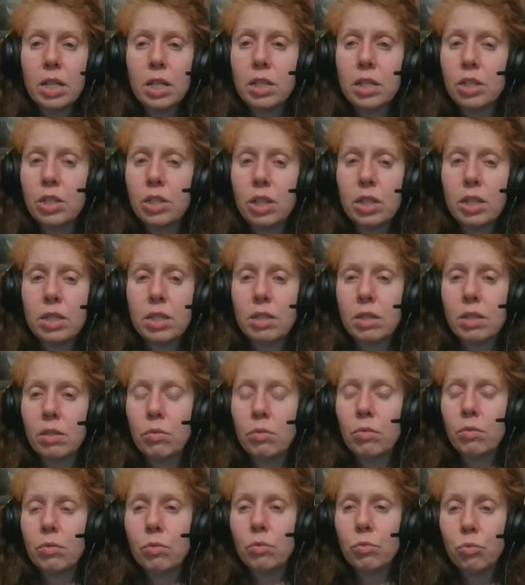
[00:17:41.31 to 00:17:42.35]
just
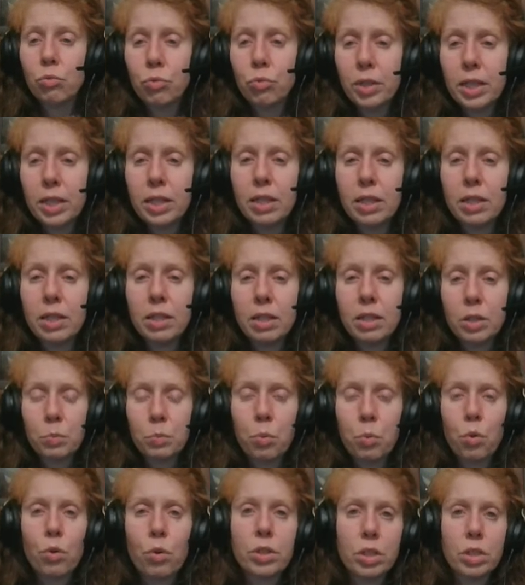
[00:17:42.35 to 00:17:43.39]
reading this
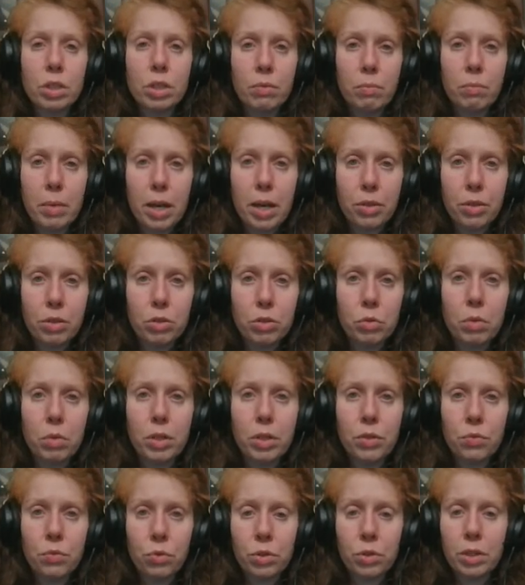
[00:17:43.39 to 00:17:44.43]
portion of Matthew
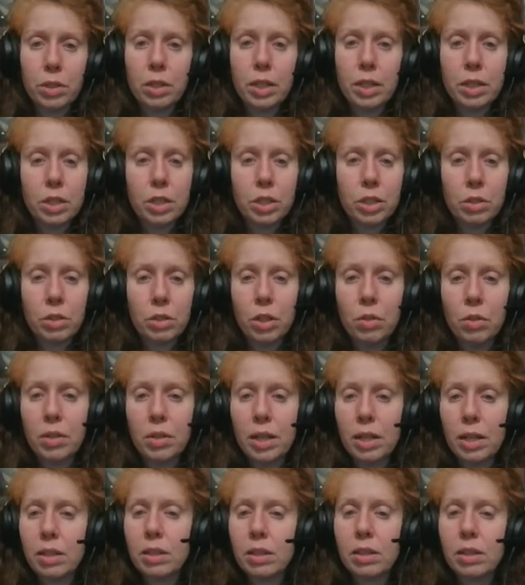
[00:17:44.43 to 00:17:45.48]
twenty-four to let you know
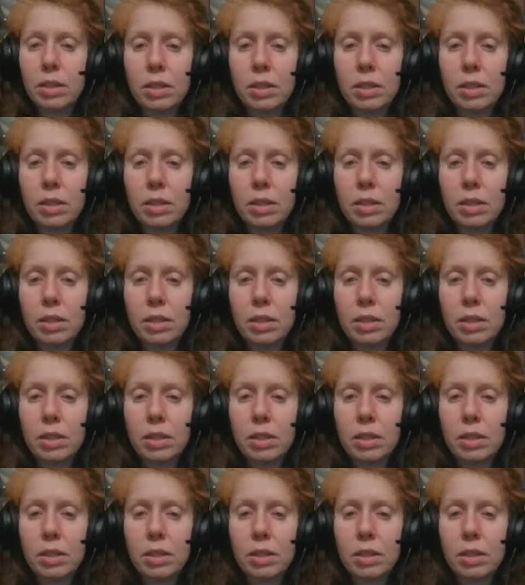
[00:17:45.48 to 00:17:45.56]
that